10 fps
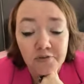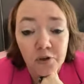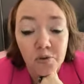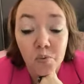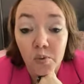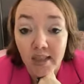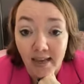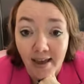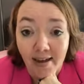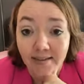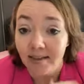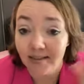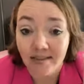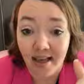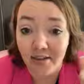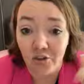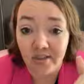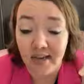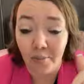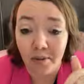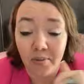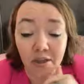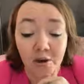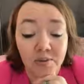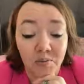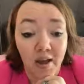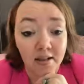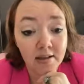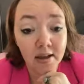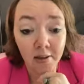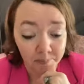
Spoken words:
If you would like access to that, just tell me below as well.